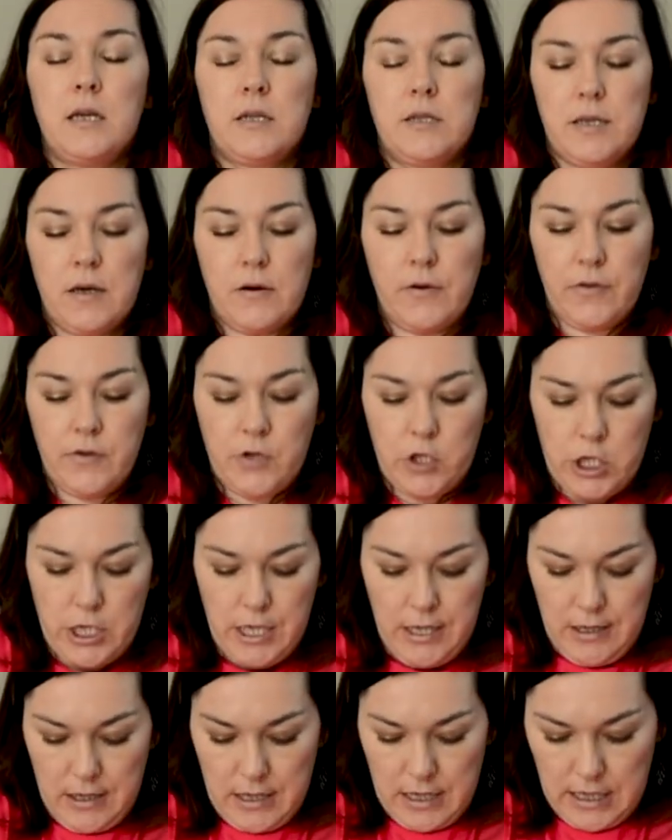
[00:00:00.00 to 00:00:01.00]
tuck the
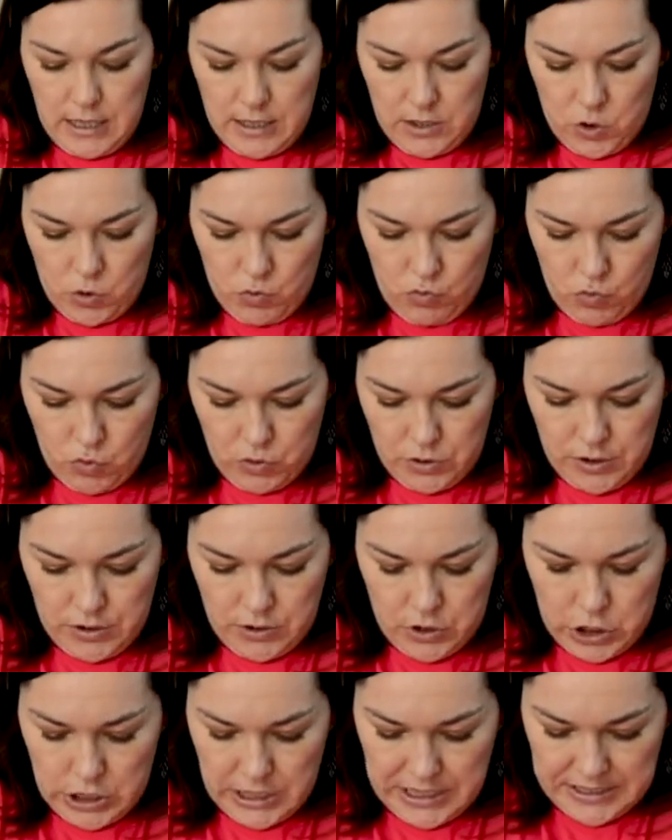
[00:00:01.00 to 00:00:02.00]
chin in towards
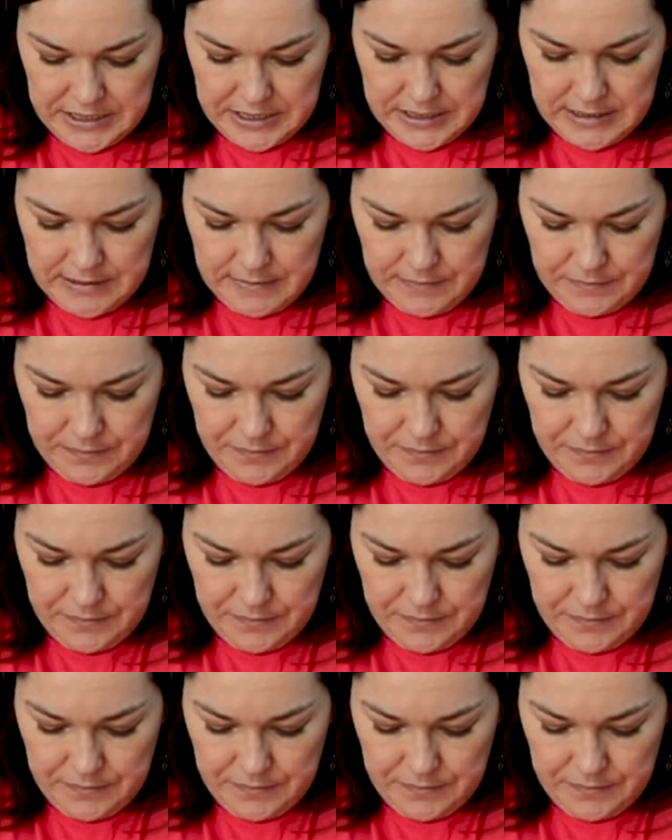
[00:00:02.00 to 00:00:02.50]
the chest.